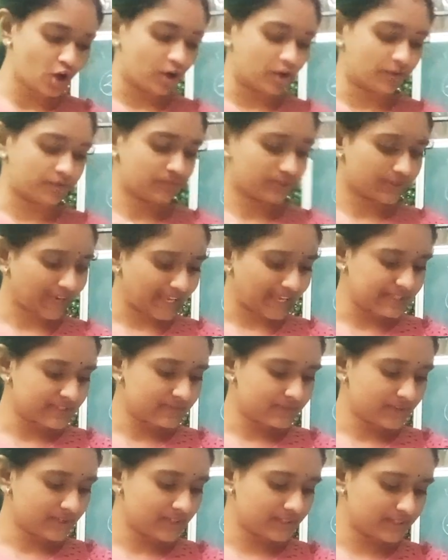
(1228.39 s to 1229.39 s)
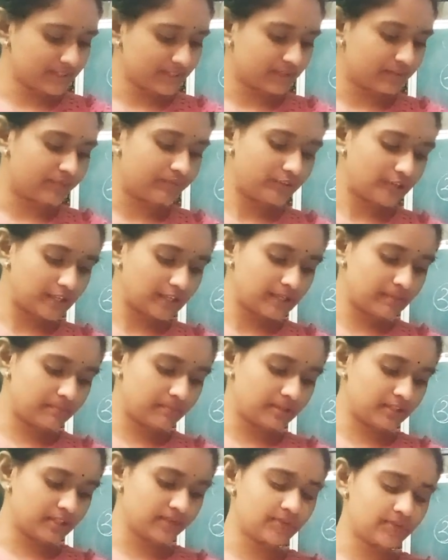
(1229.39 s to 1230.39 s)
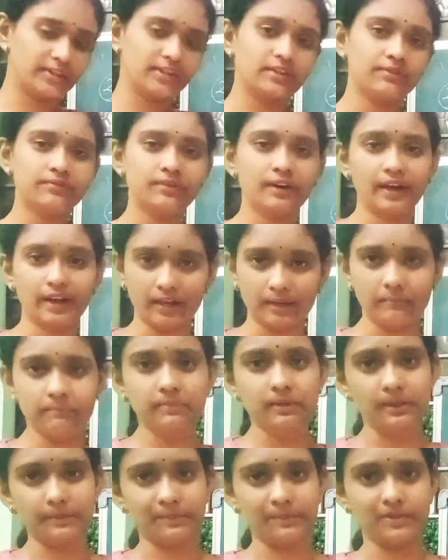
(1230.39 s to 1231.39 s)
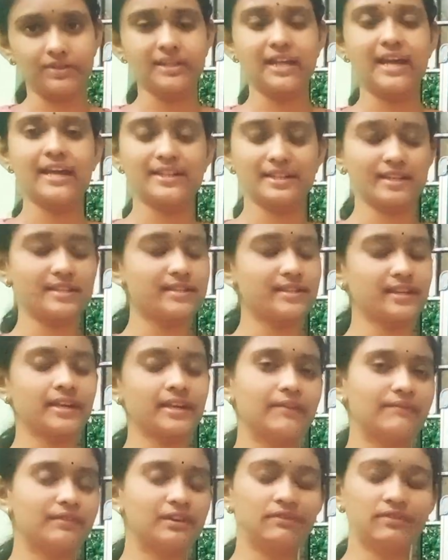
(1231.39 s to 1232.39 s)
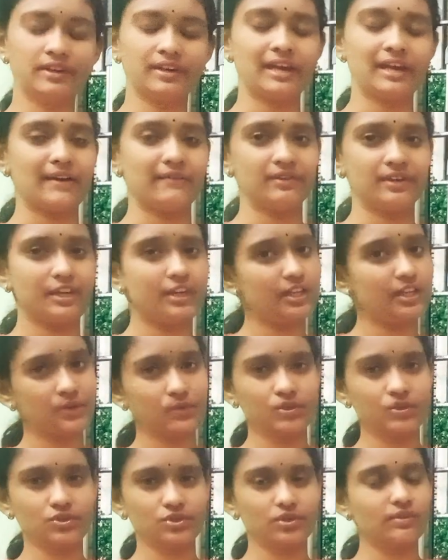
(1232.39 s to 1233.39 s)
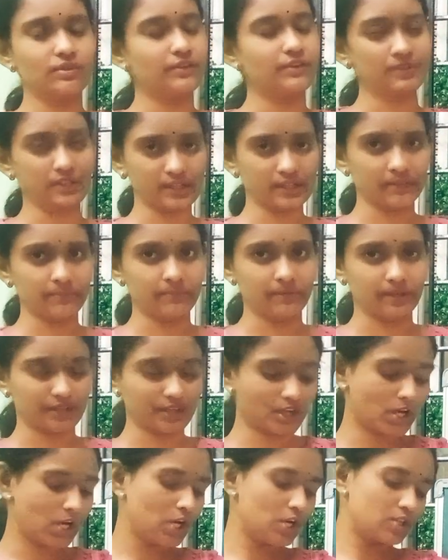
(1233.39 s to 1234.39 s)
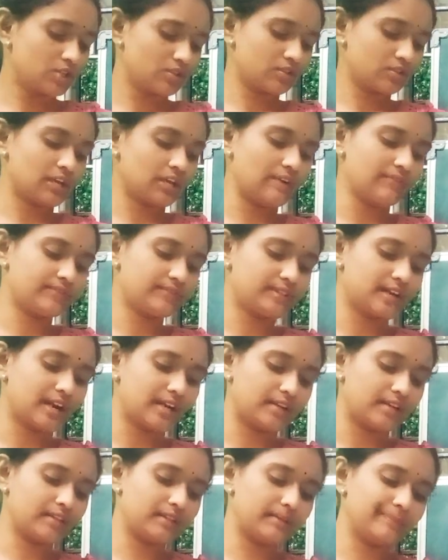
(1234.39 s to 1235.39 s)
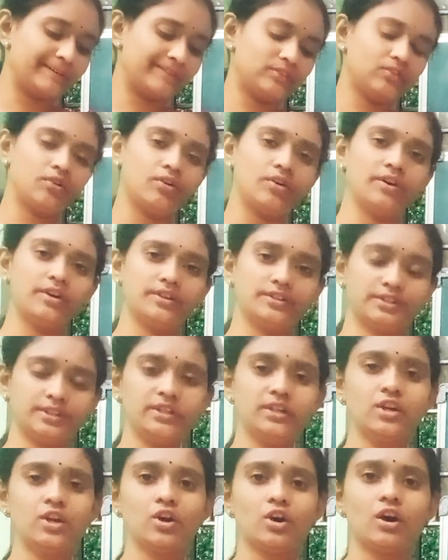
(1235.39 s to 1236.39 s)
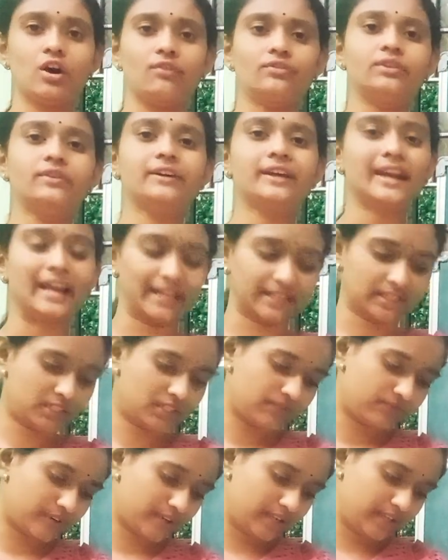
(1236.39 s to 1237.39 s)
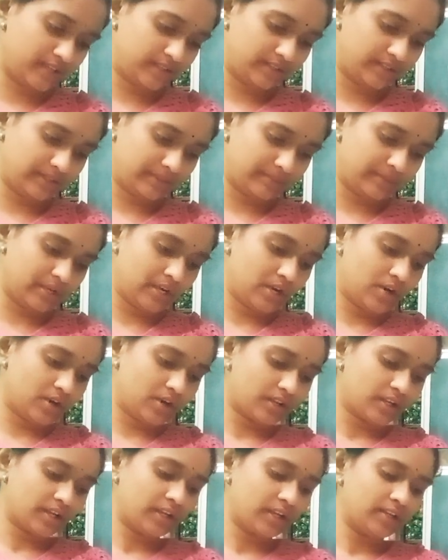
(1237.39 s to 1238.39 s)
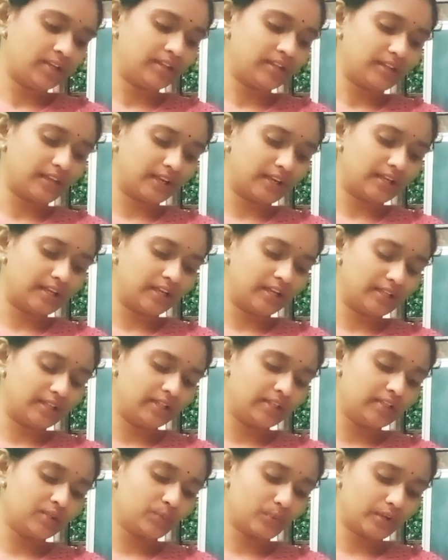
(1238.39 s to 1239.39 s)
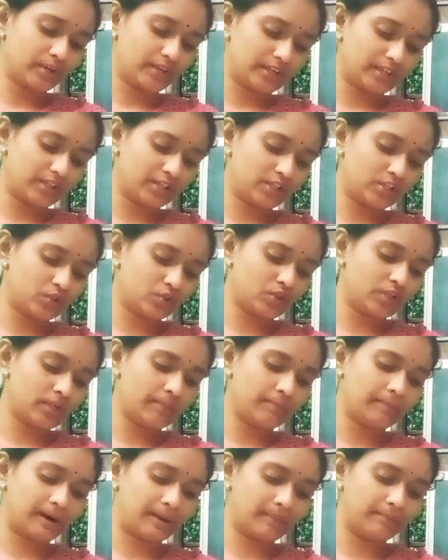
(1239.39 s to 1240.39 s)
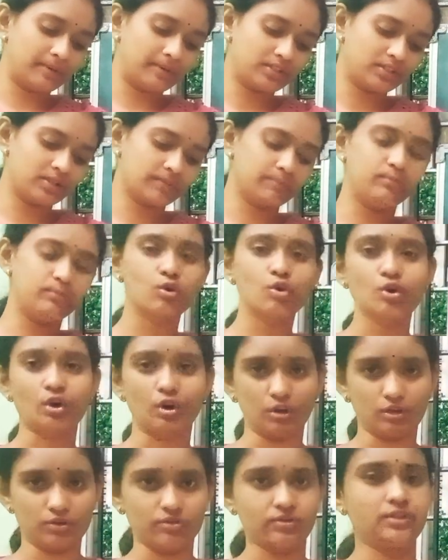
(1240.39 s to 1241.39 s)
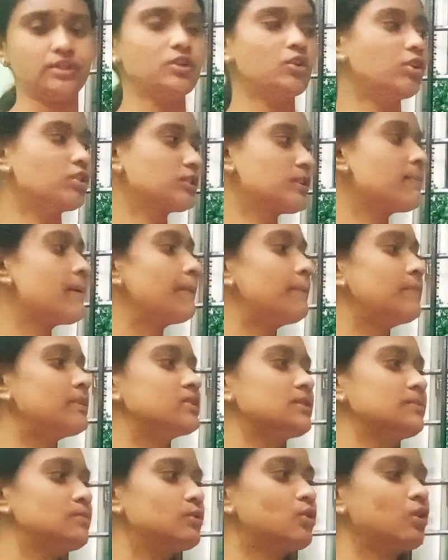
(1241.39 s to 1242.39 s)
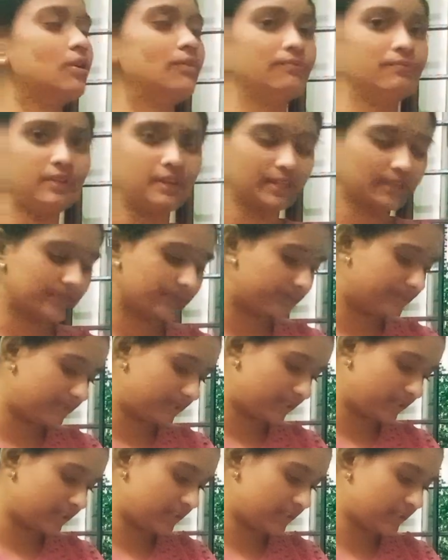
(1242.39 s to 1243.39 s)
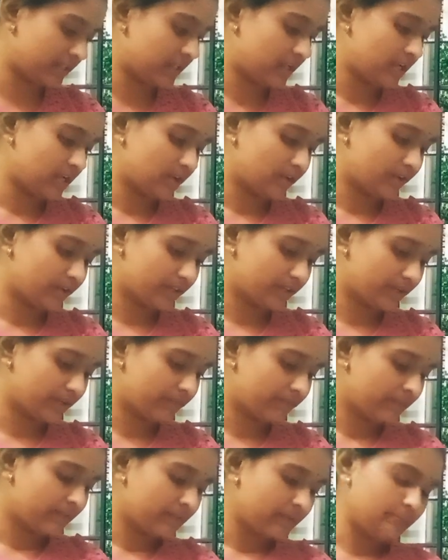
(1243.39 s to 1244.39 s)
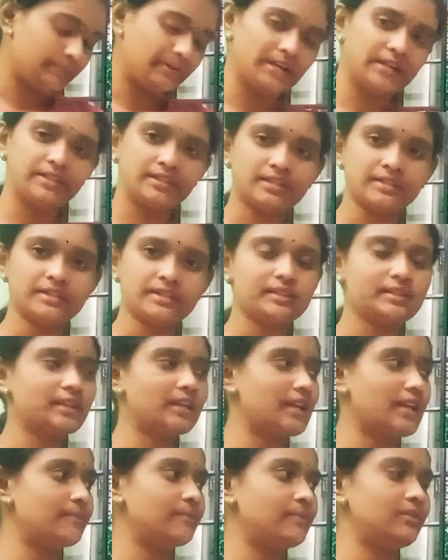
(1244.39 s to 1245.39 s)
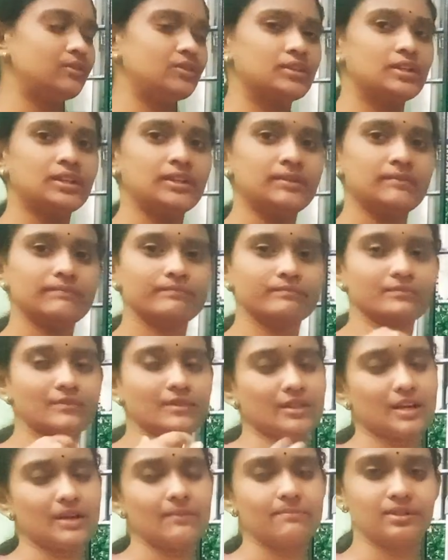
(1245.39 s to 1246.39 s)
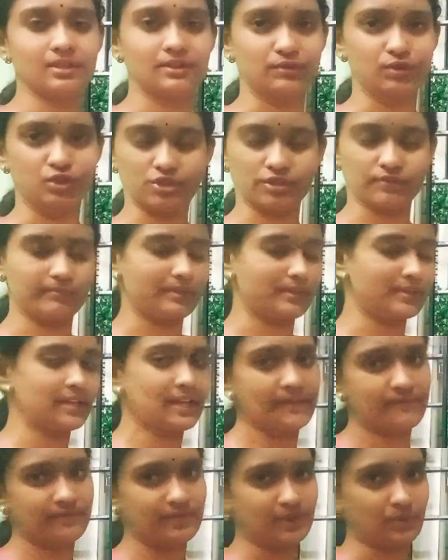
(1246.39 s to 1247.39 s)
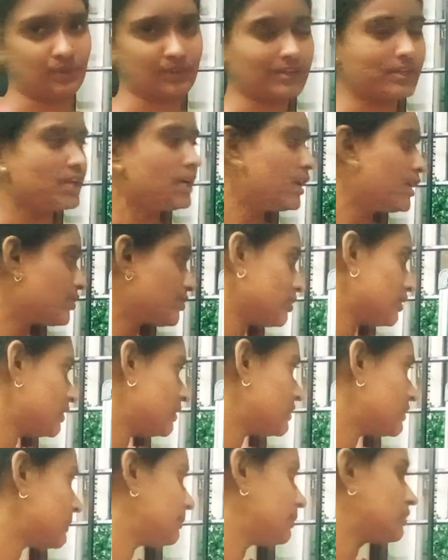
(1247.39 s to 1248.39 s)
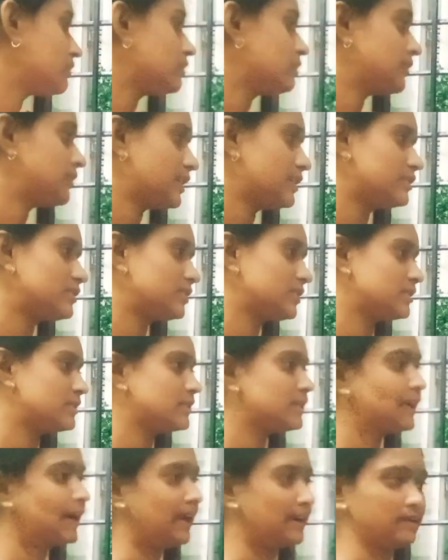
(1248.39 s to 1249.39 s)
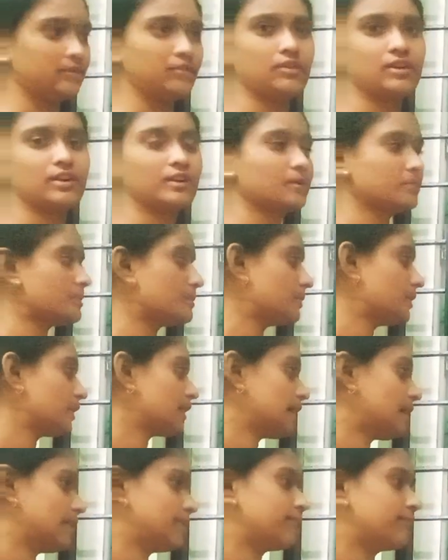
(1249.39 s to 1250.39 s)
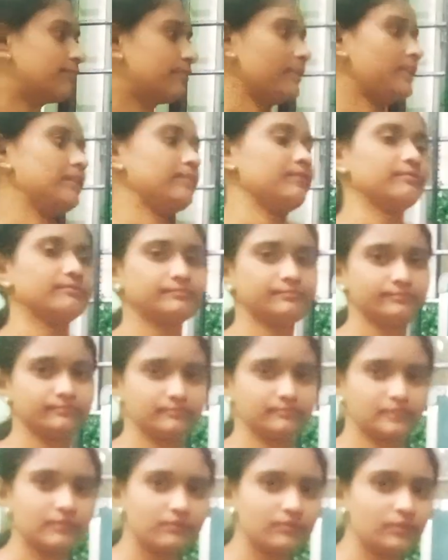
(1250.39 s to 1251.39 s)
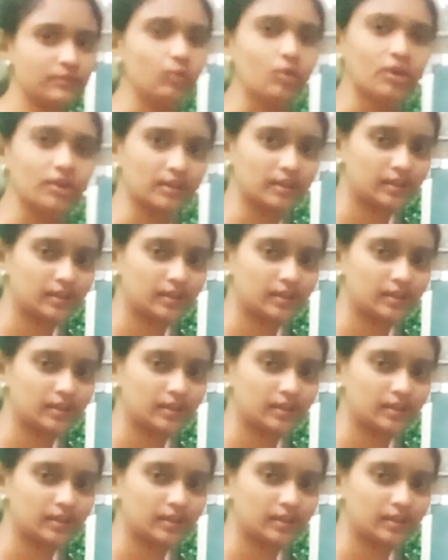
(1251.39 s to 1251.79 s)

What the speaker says: of classifying the fingerprints for the filing purpose. As I said, everyone have an individual fingerprint. So he have started the methodology of the classifying them. Again, in 1892, he published a book also. He also published a book on fingerprints. Okay, by this it came into the observation by the everyone. So it is about the Francis Galton. You can remember like F and F if you want to